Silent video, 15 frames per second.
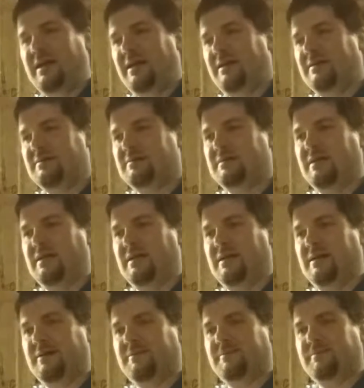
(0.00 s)
is
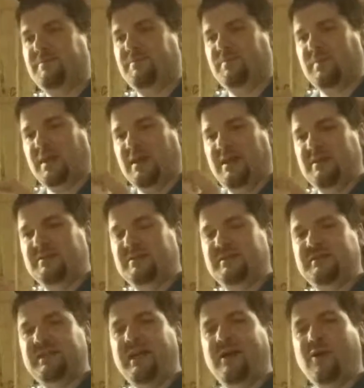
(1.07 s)
the is
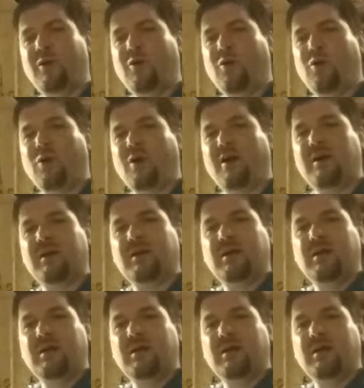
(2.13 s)
the center core